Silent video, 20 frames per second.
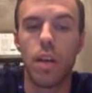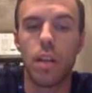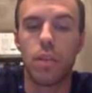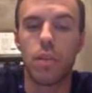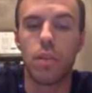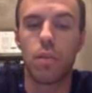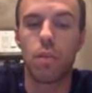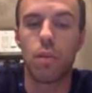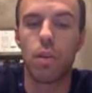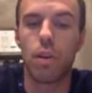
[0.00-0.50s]

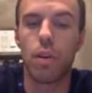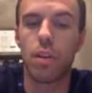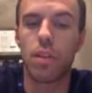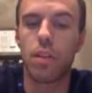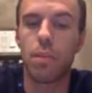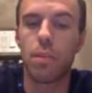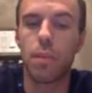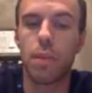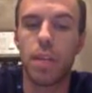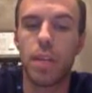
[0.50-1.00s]
The story
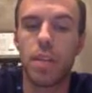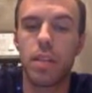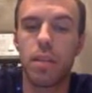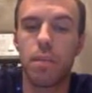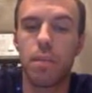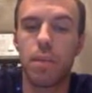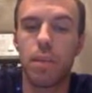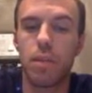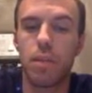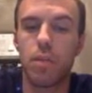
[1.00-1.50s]
also paints the
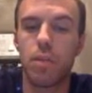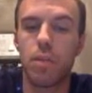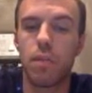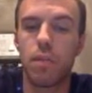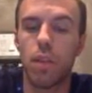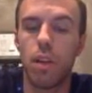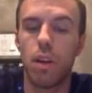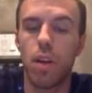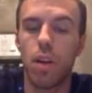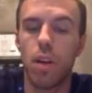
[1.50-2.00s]
picture of
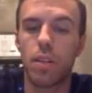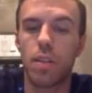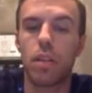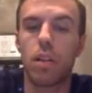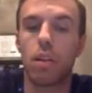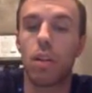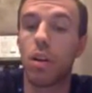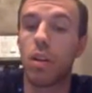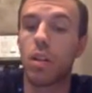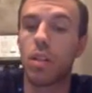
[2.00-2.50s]
loss,
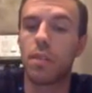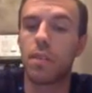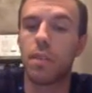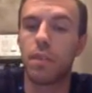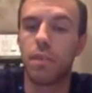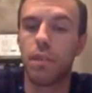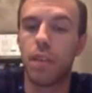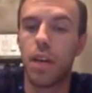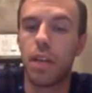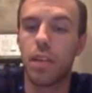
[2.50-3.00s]
the loss of
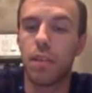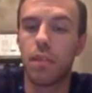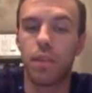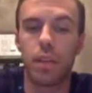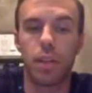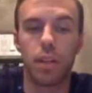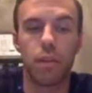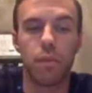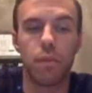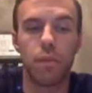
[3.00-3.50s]
a father
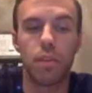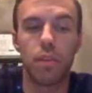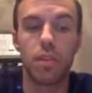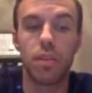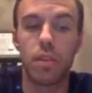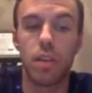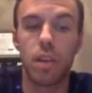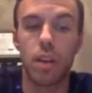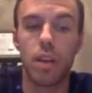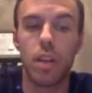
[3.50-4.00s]
figure for the
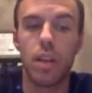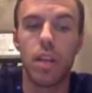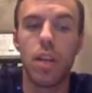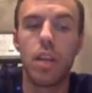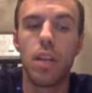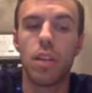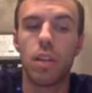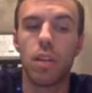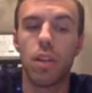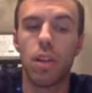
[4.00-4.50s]
son,
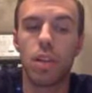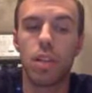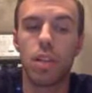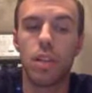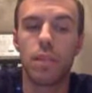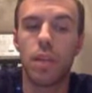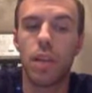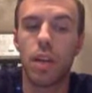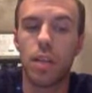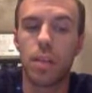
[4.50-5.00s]
the loss
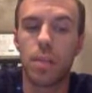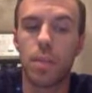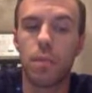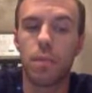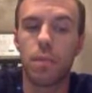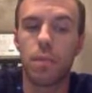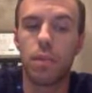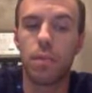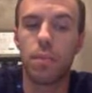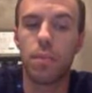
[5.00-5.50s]
of a husband
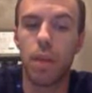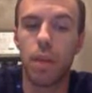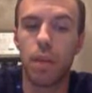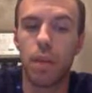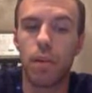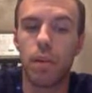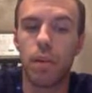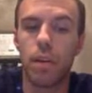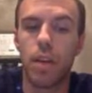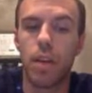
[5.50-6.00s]
for the
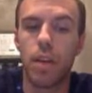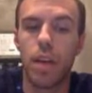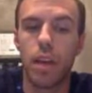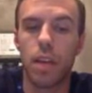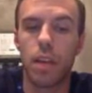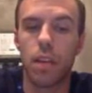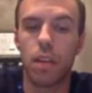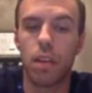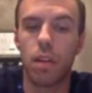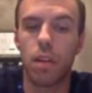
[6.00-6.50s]
mother,
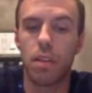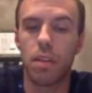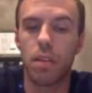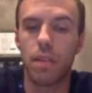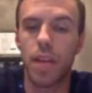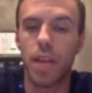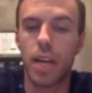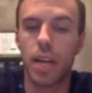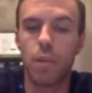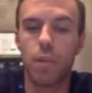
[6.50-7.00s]
and the loss
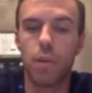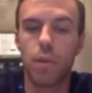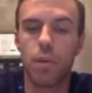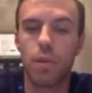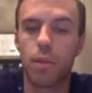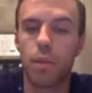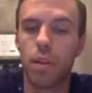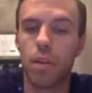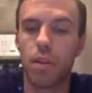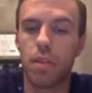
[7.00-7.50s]
of anyone
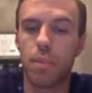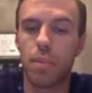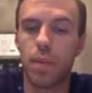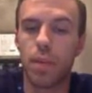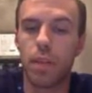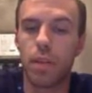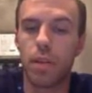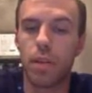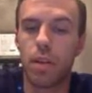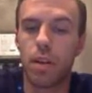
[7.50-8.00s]
who cares
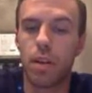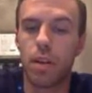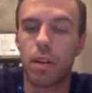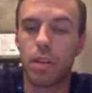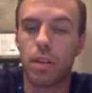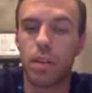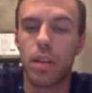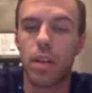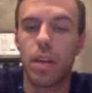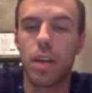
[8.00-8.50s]
about the
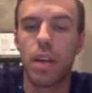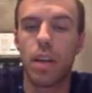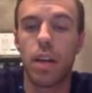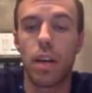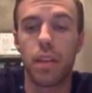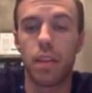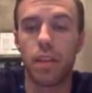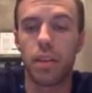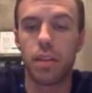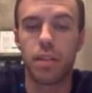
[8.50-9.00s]
dogs.
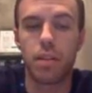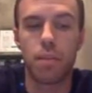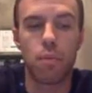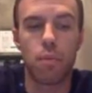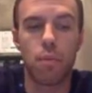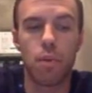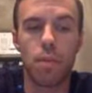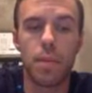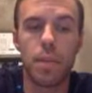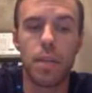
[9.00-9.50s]
The
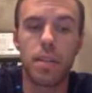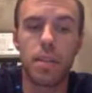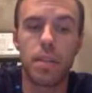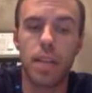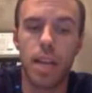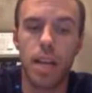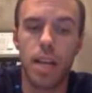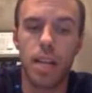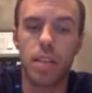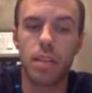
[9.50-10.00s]
disappointment is
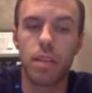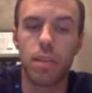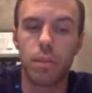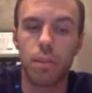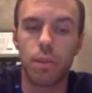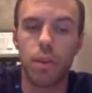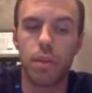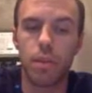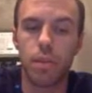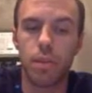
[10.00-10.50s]
constant
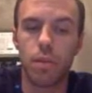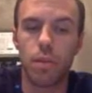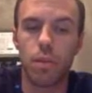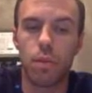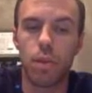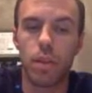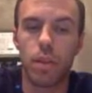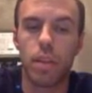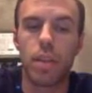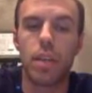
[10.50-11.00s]
throughout the
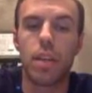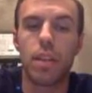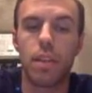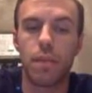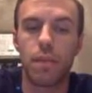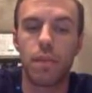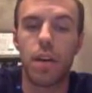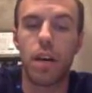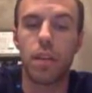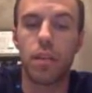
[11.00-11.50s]
story.
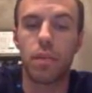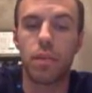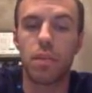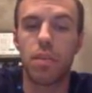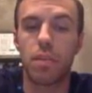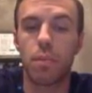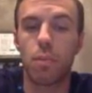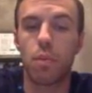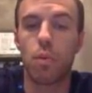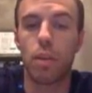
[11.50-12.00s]
The father
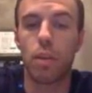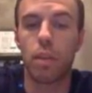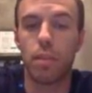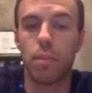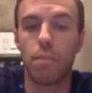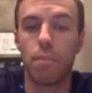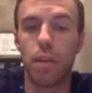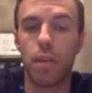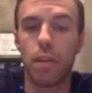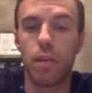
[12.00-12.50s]
disappointing the
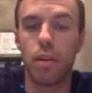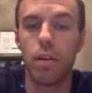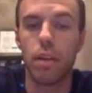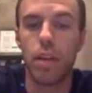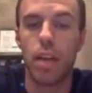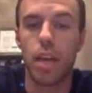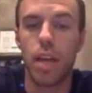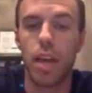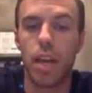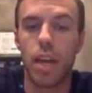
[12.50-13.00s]
mother
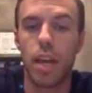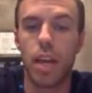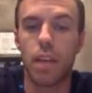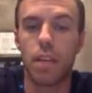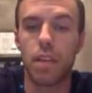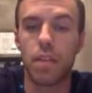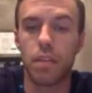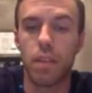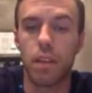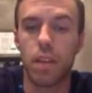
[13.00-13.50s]

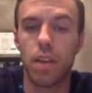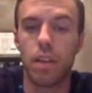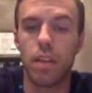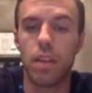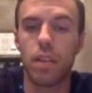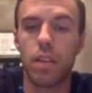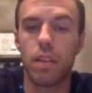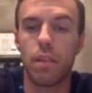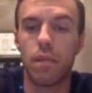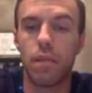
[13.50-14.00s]
and the
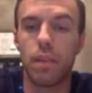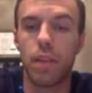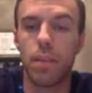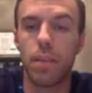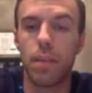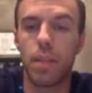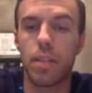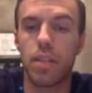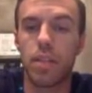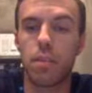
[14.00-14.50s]
son, the
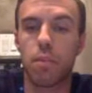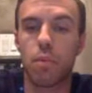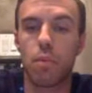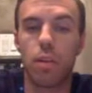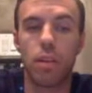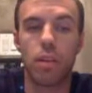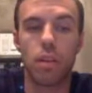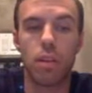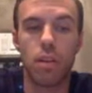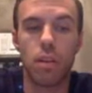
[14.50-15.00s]
family
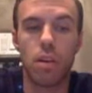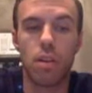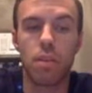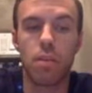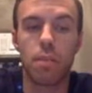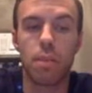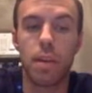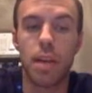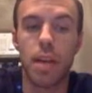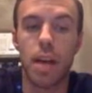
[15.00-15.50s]
disappointing the
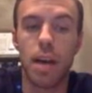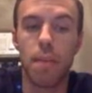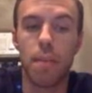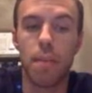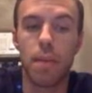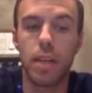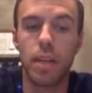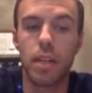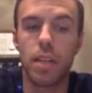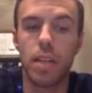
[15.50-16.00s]
dogs by not
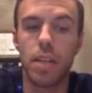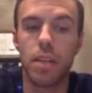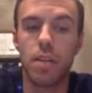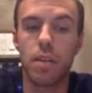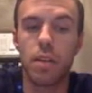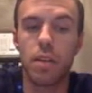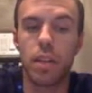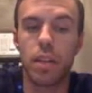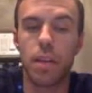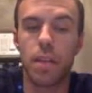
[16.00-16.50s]
paying
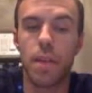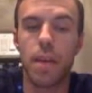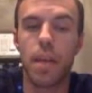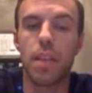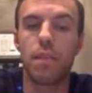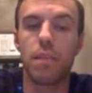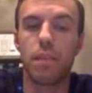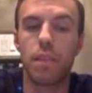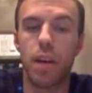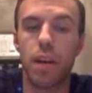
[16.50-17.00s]
attention to them,
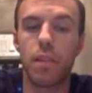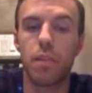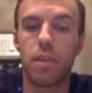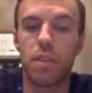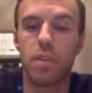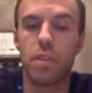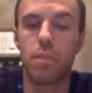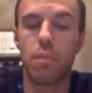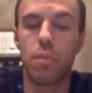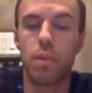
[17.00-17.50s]
and the father
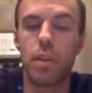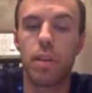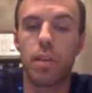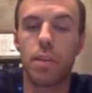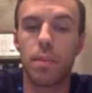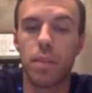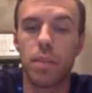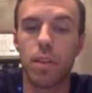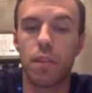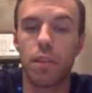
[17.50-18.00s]
disappointing
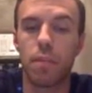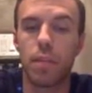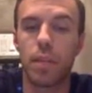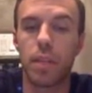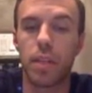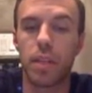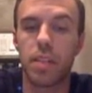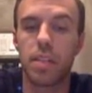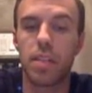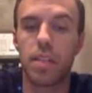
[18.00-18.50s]
himself
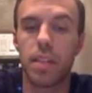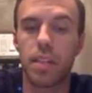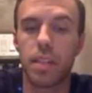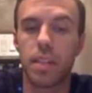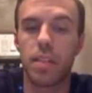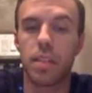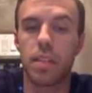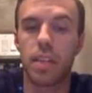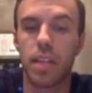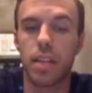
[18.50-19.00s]
because he
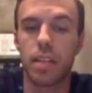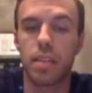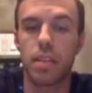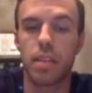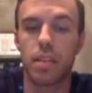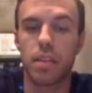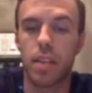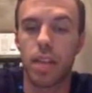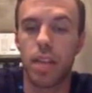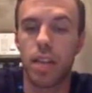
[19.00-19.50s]
isn't a
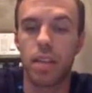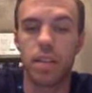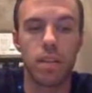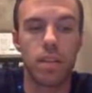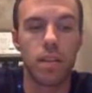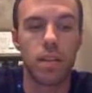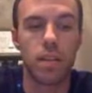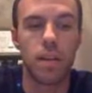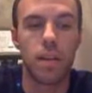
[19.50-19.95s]
success.